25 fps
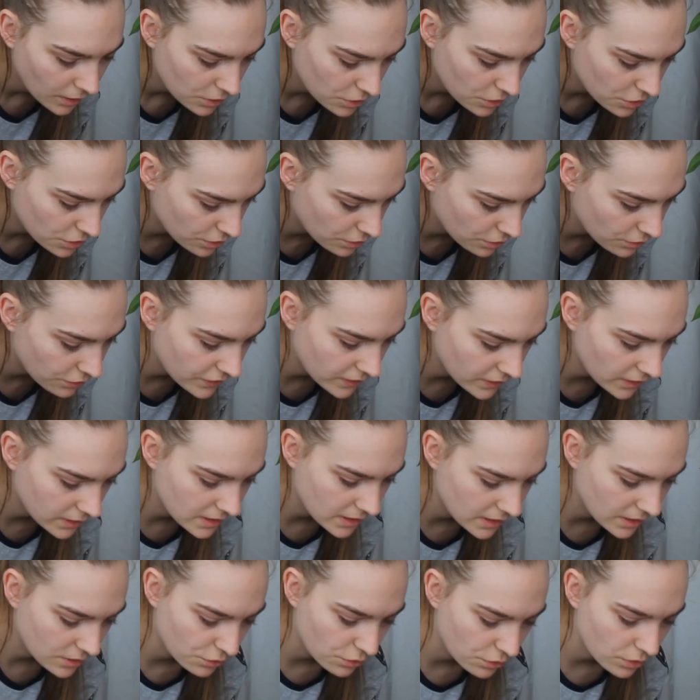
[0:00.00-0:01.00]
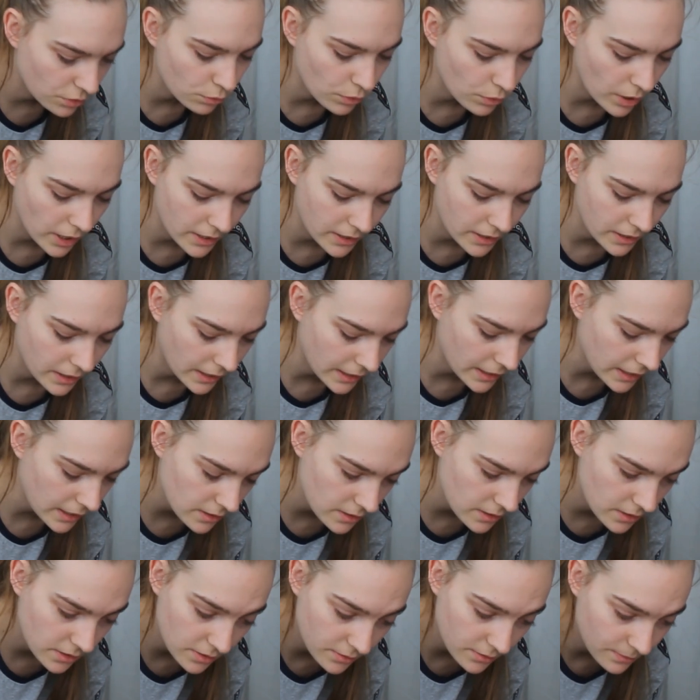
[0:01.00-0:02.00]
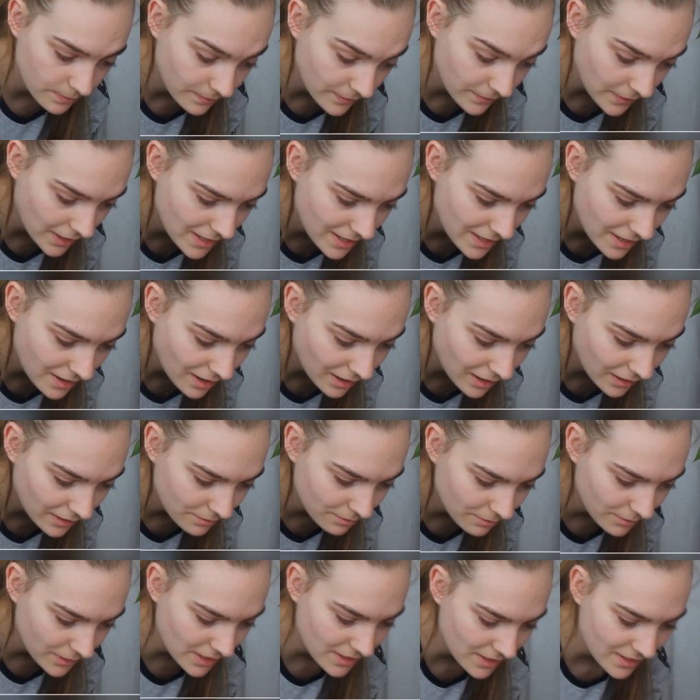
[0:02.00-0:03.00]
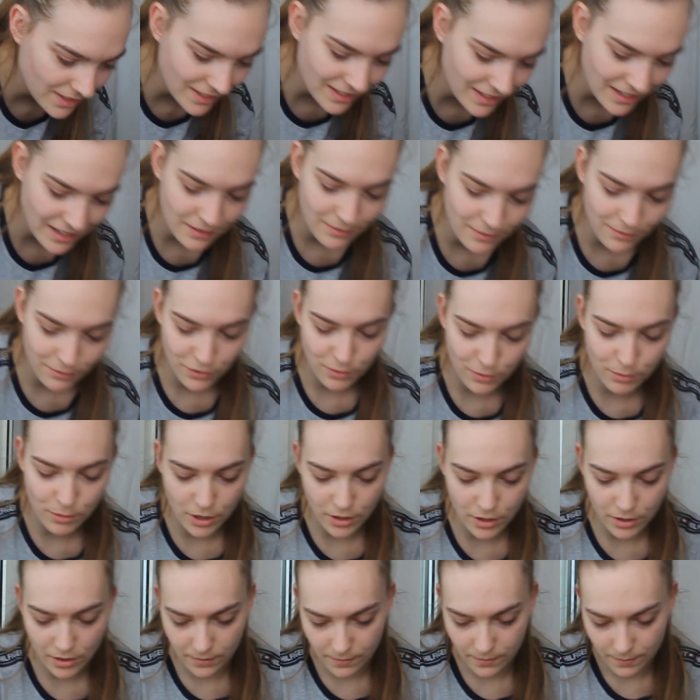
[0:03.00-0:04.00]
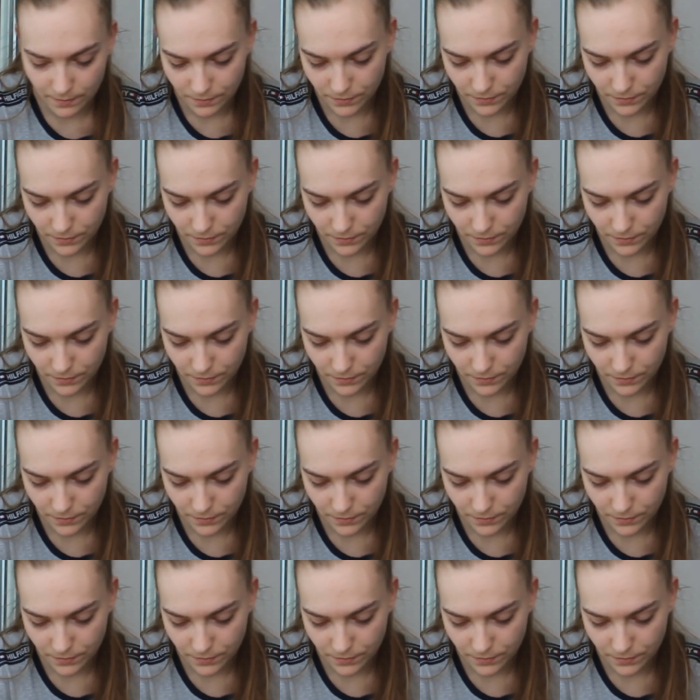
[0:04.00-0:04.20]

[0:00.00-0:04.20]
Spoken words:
two philodendron white knights I got yesterday from her.